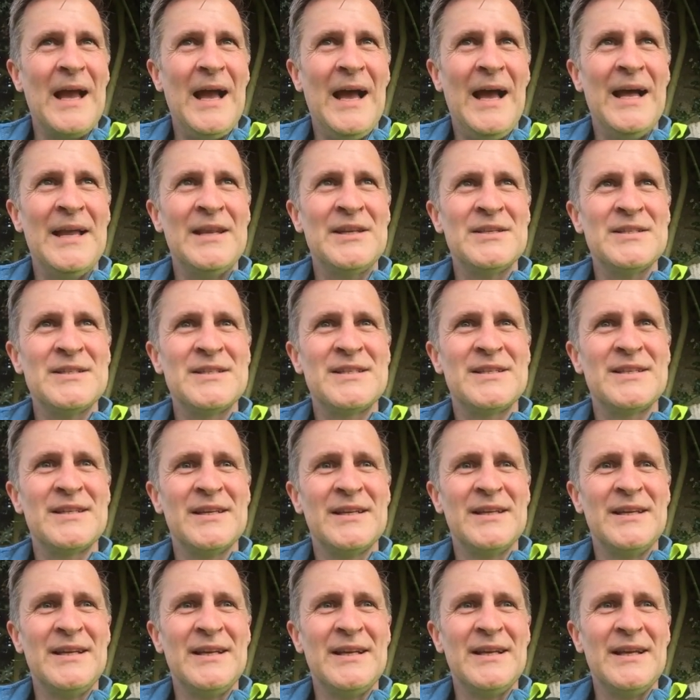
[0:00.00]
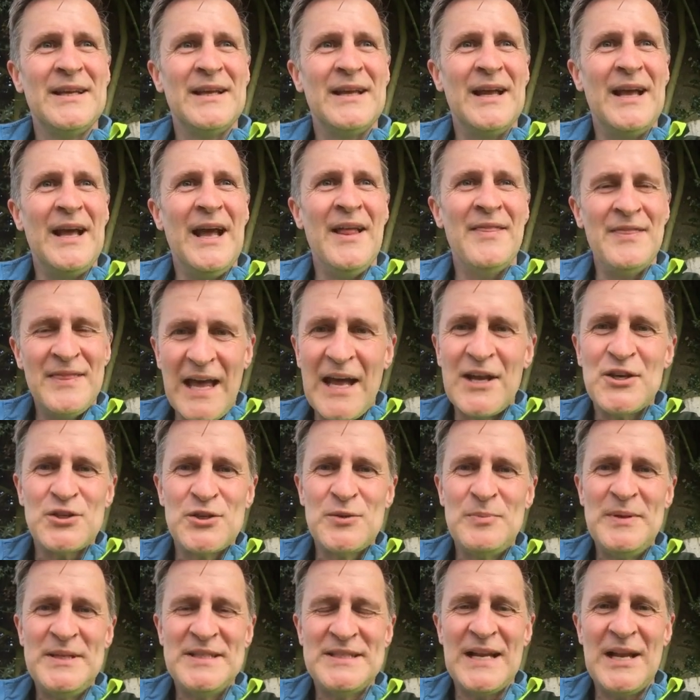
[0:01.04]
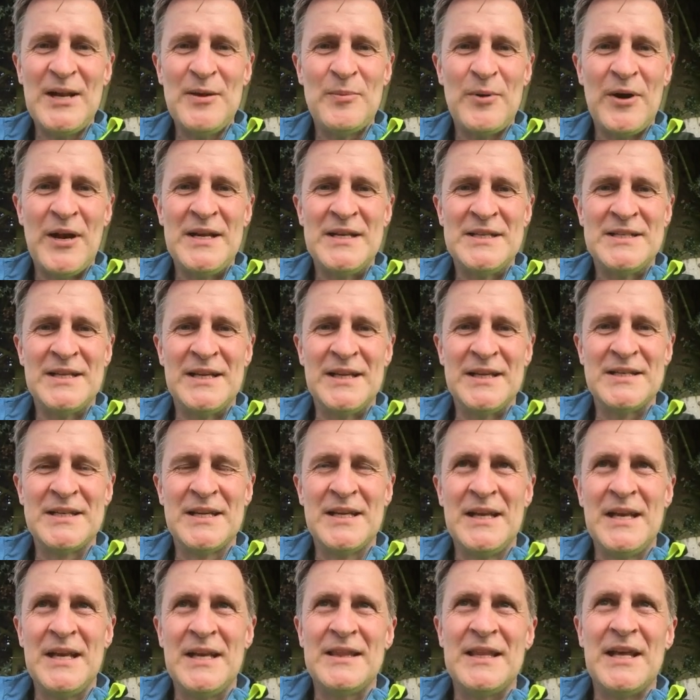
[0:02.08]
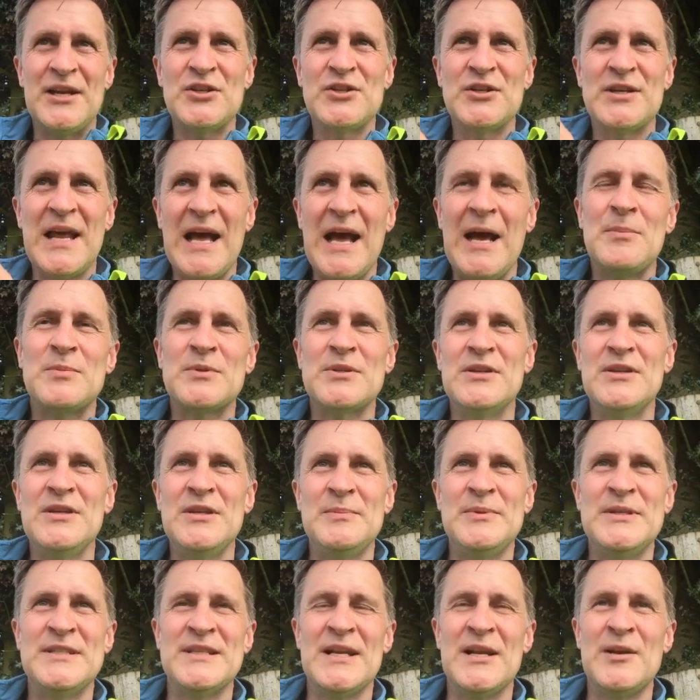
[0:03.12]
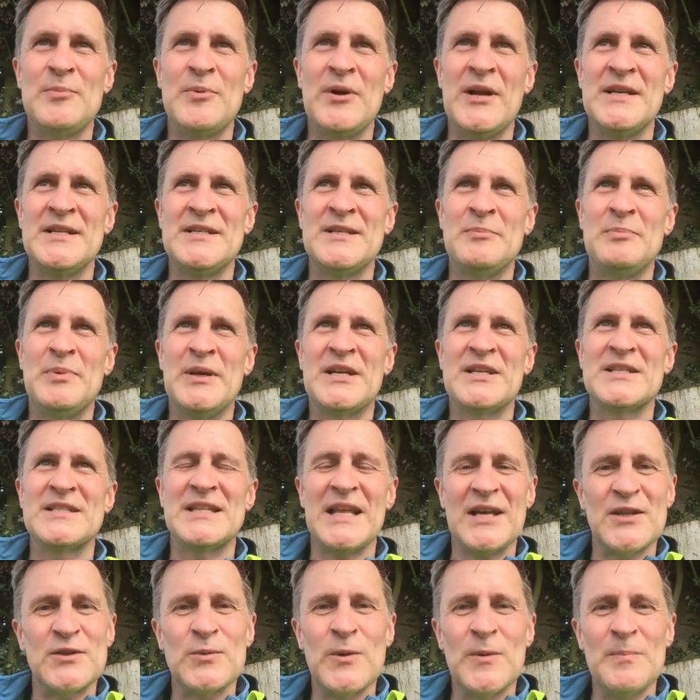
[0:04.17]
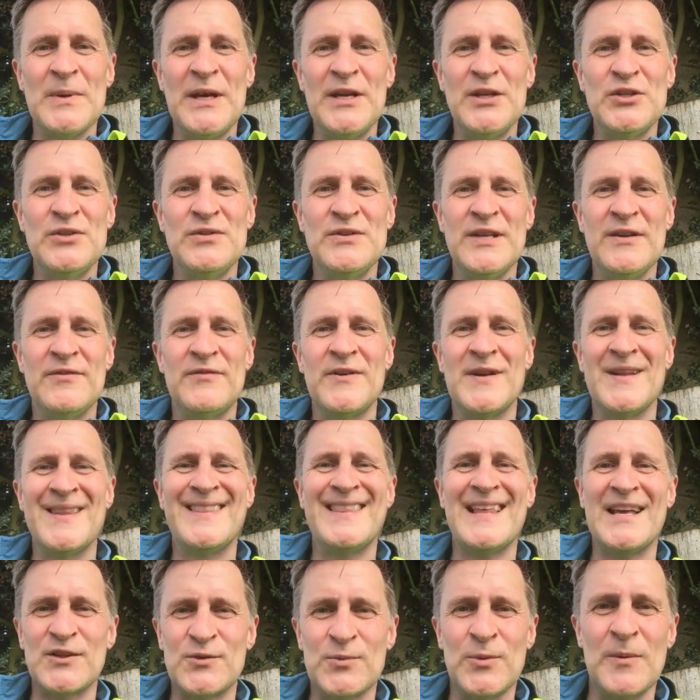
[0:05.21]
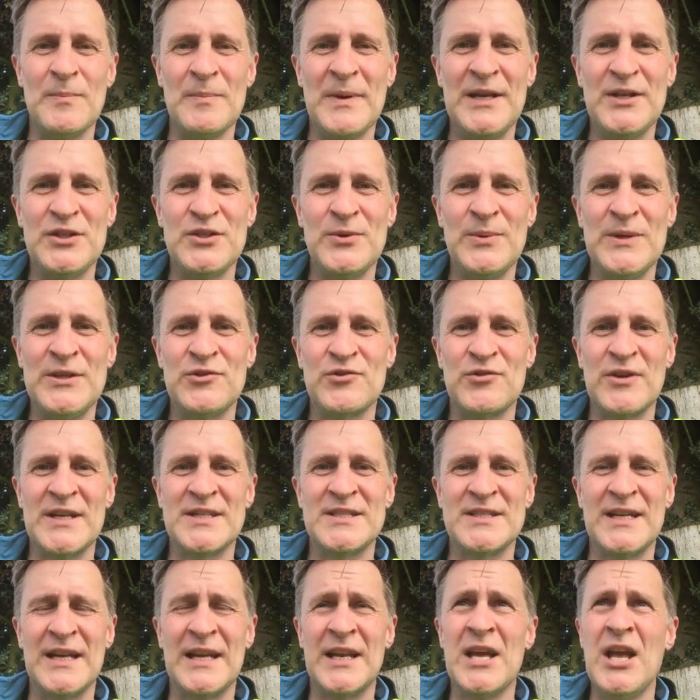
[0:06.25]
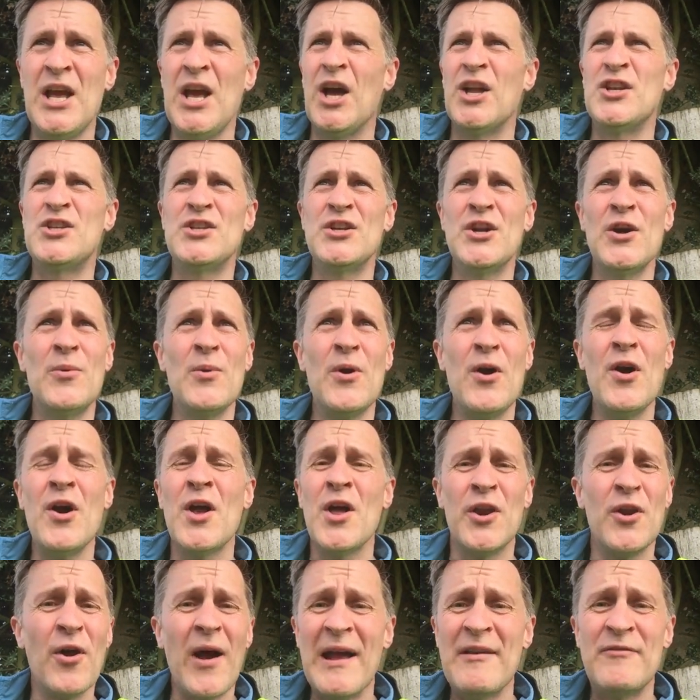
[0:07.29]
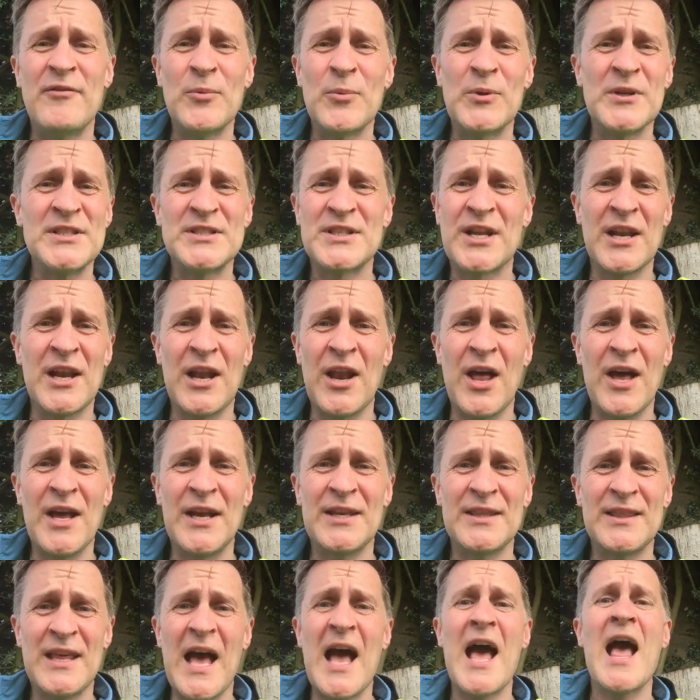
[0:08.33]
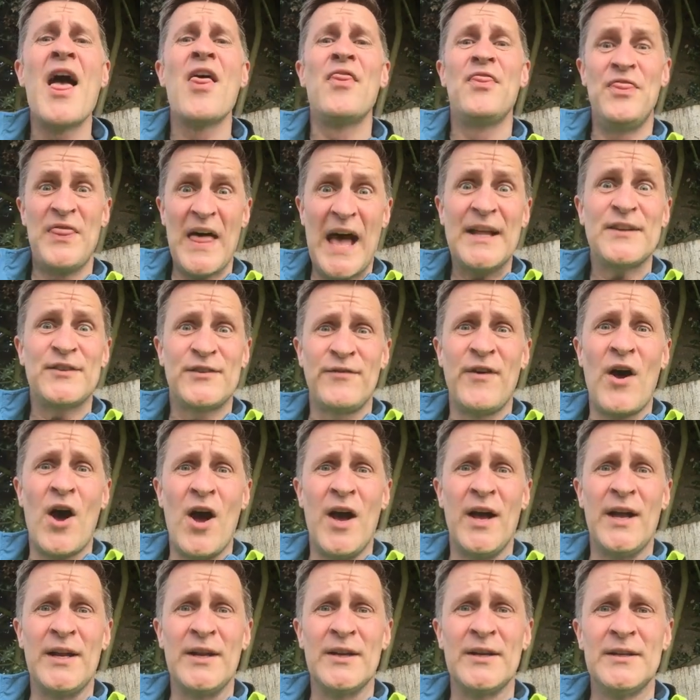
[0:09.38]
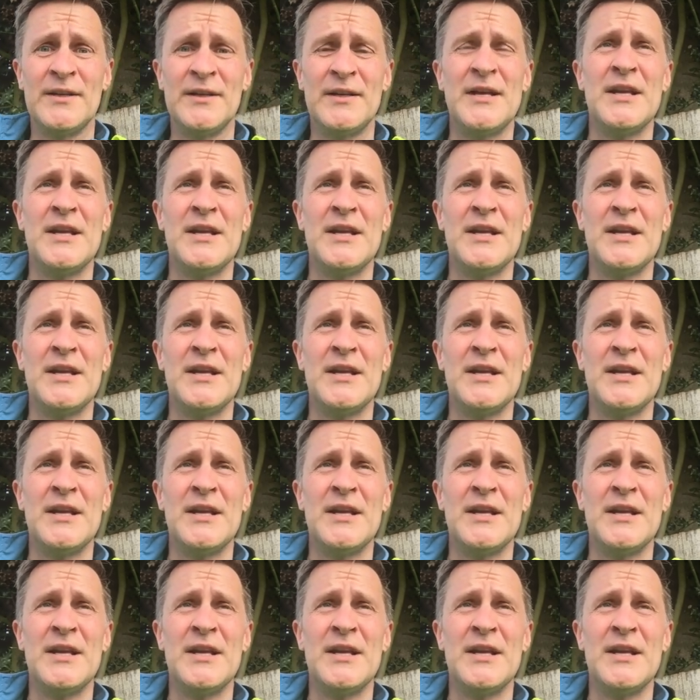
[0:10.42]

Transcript: And that should be celebrated. That should absolutely be celebrated, because that's what makes you different. That's what makes you interesting. And you know what? Not everyone is going to like that. That's fine.